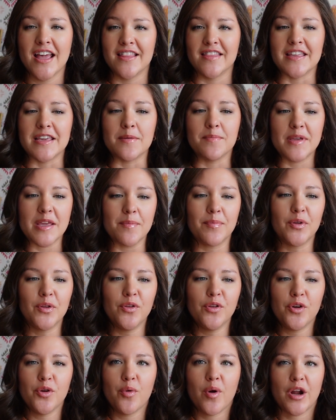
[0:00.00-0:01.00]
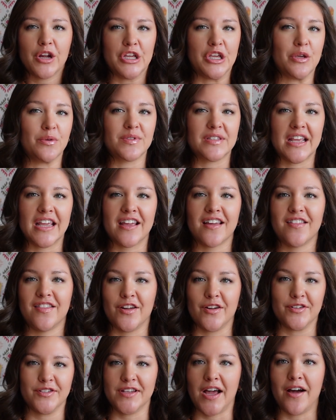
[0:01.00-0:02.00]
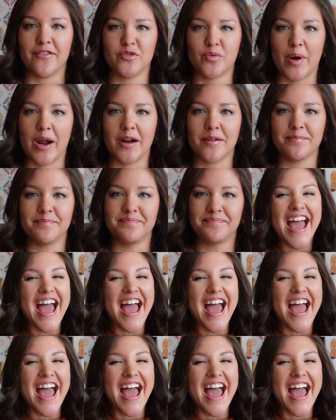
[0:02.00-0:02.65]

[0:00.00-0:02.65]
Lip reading: the people who are using their software.